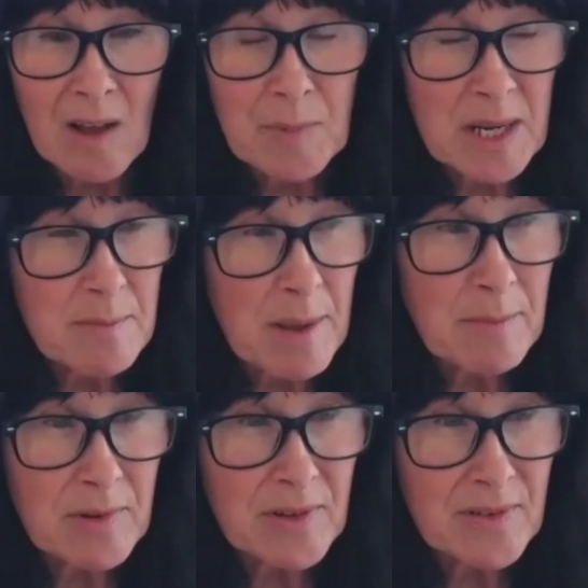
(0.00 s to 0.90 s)
I've been a
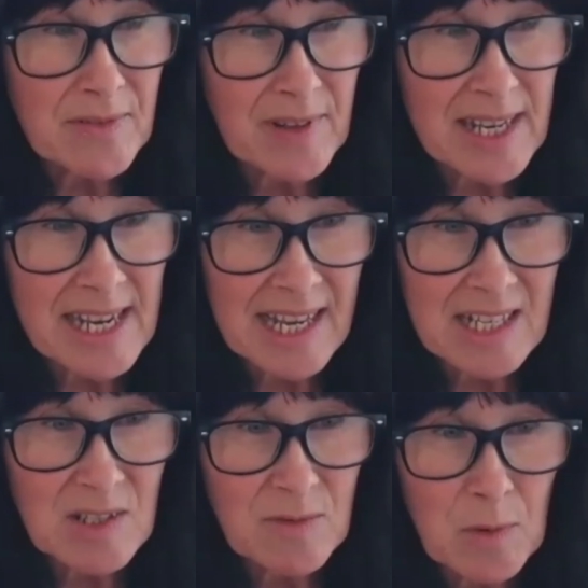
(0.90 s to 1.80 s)
member of
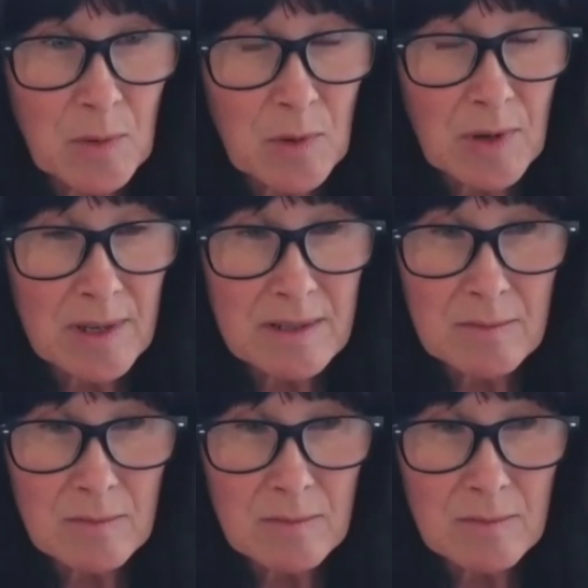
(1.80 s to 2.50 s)
EHEDG for,